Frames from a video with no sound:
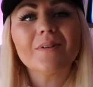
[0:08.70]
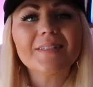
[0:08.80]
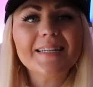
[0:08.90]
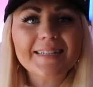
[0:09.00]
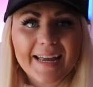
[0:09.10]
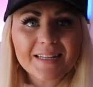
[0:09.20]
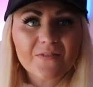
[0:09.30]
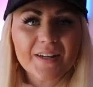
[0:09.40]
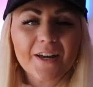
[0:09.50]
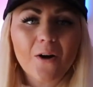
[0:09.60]
in today's
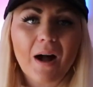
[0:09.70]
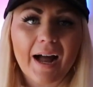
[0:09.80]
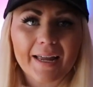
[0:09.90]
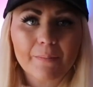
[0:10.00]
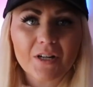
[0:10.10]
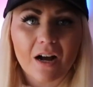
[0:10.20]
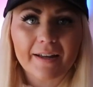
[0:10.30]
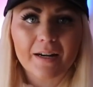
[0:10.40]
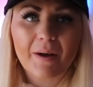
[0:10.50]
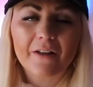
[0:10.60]
video, I am
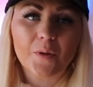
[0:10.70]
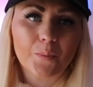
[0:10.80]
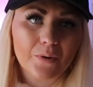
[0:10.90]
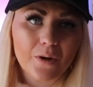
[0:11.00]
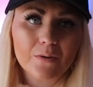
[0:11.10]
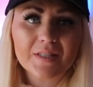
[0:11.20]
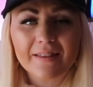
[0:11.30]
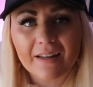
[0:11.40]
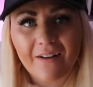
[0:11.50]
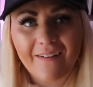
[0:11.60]
talking about the pros
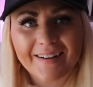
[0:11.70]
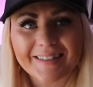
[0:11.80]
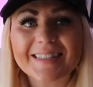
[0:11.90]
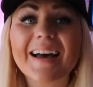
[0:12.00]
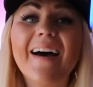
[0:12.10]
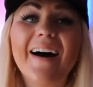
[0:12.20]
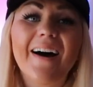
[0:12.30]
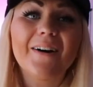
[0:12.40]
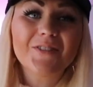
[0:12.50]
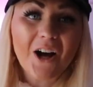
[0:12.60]
and the cons
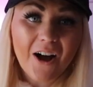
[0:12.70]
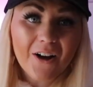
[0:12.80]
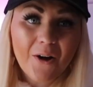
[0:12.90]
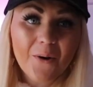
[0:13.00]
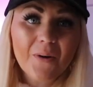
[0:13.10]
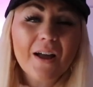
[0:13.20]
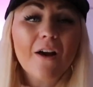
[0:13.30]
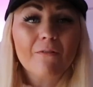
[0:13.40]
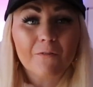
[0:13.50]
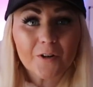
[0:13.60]
of Tahoe
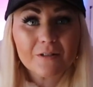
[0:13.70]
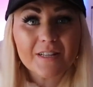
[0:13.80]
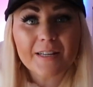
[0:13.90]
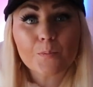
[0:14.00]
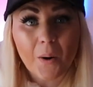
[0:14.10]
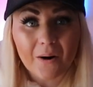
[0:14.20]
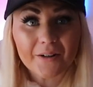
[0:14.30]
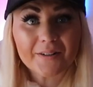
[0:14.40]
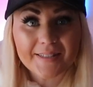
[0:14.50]
versus Park